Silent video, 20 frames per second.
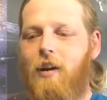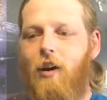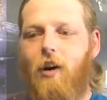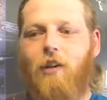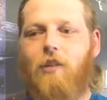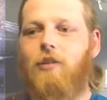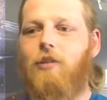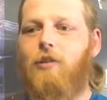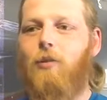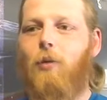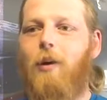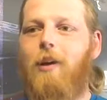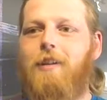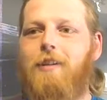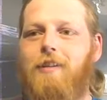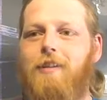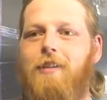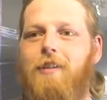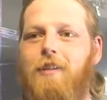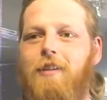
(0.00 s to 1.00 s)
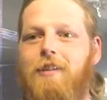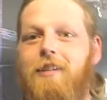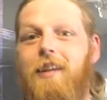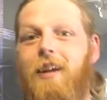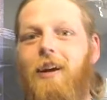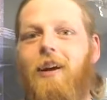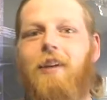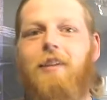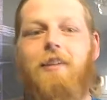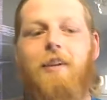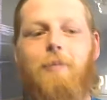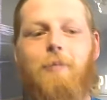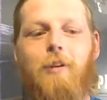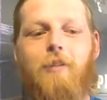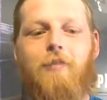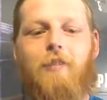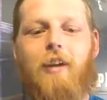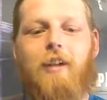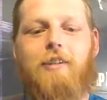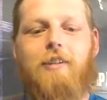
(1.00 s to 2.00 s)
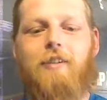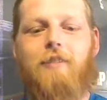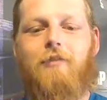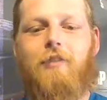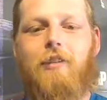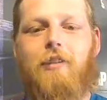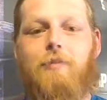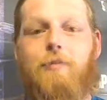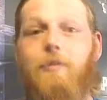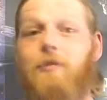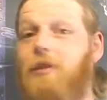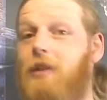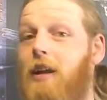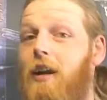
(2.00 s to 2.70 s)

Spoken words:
aren't quite as good as the odd-numbered Fast and the Furious movies.